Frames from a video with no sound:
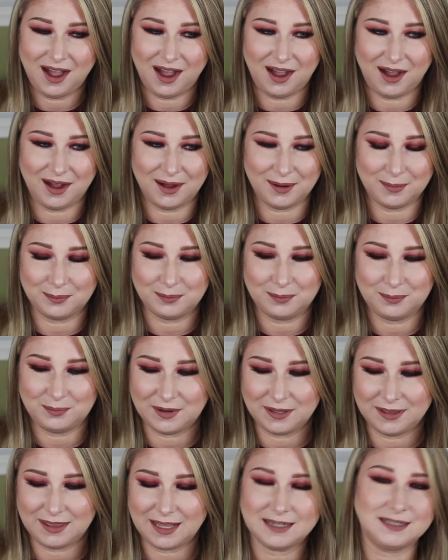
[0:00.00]

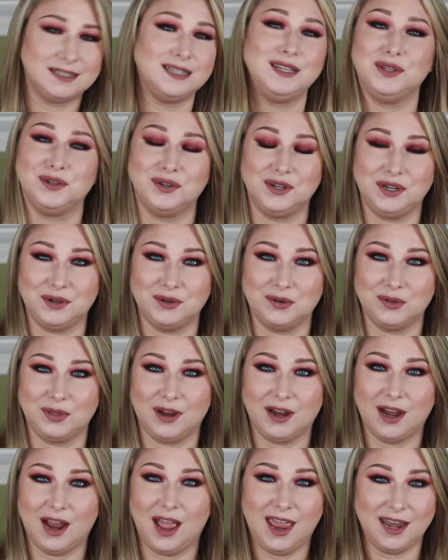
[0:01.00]
But that's neither here nor there.